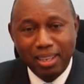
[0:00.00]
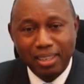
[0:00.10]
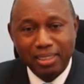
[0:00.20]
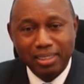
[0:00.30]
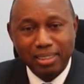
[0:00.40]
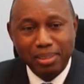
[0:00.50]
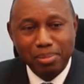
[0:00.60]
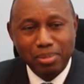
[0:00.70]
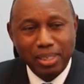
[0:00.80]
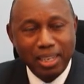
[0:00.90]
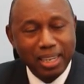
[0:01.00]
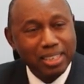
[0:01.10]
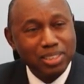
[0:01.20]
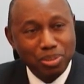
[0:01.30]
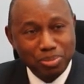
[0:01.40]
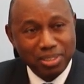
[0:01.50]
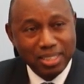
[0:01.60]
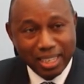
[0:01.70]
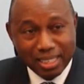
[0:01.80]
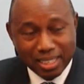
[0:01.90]
and they're highly
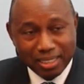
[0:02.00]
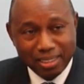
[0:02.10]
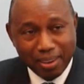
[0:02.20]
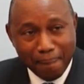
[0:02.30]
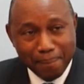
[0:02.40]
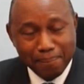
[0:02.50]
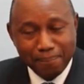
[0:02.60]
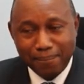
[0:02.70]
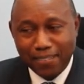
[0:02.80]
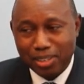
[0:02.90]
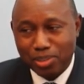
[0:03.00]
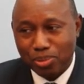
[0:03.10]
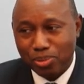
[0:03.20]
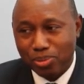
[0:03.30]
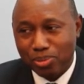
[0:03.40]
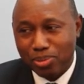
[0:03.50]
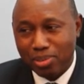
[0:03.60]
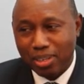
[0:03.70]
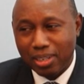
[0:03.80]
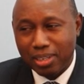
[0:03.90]
sophisticated.
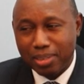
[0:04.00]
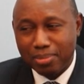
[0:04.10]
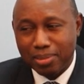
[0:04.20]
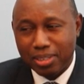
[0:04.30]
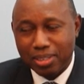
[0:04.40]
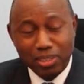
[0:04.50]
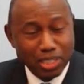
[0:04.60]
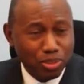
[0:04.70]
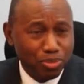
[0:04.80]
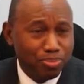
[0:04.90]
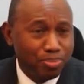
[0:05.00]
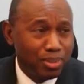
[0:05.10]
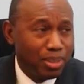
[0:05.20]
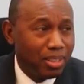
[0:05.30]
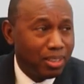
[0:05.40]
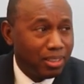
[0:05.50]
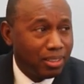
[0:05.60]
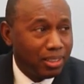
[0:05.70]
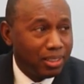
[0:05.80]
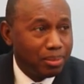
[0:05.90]
So it's not out of
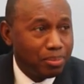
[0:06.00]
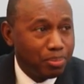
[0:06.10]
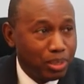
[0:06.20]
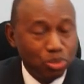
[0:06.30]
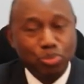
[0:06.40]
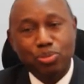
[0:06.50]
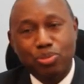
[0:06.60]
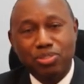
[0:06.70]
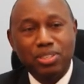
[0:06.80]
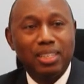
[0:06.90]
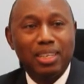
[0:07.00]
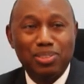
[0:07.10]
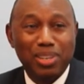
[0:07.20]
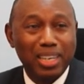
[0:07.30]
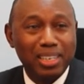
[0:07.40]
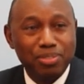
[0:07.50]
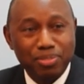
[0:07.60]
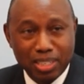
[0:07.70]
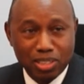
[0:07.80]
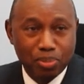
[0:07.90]
place to say that you hardly
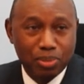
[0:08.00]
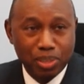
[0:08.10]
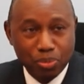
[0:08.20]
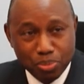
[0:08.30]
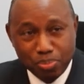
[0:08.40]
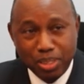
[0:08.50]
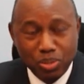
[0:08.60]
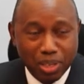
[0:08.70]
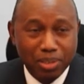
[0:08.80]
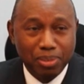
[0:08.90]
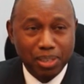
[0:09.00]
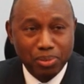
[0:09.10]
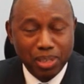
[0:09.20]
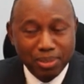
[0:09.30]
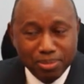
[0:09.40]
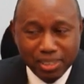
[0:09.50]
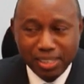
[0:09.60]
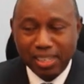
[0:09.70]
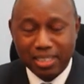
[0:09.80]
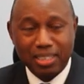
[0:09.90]
find some of the equipment we have here. We have
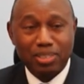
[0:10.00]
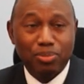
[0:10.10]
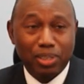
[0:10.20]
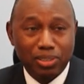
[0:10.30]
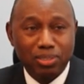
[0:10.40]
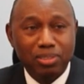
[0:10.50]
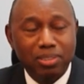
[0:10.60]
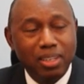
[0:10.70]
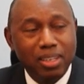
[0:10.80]
the latest versions.